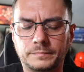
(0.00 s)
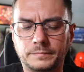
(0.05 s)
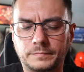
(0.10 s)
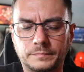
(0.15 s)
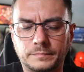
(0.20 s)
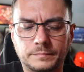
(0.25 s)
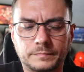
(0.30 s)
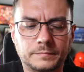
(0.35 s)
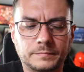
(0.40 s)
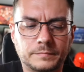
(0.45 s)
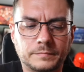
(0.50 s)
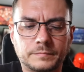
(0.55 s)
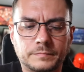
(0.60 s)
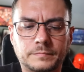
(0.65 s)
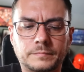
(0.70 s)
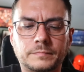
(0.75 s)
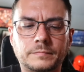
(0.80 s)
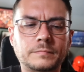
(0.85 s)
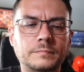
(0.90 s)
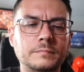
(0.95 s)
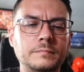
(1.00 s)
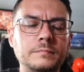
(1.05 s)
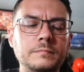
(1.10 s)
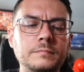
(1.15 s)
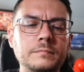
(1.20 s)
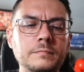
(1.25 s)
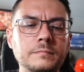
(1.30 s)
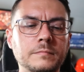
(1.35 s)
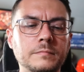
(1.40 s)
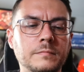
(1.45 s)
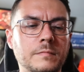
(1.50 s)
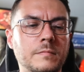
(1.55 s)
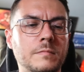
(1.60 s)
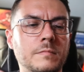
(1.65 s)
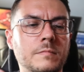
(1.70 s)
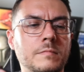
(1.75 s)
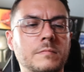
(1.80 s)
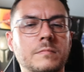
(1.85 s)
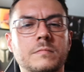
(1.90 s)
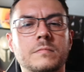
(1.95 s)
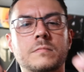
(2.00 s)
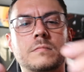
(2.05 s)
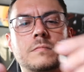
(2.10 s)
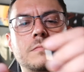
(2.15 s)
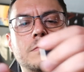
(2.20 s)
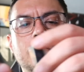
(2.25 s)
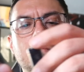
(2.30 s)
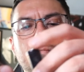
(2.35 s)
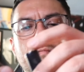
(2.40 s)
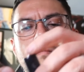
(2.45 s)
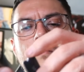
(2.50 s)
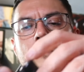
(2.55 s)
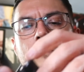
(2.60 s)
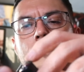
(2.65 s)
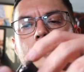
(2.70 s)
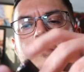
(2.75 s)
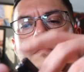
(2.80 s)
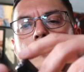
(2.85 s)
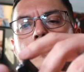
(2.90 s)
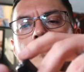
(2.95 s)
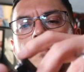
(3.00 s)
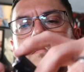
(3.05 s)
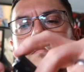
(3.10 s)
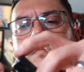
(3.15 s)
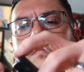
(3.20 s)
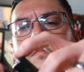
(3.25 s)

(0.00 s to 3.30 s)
(no one is talking)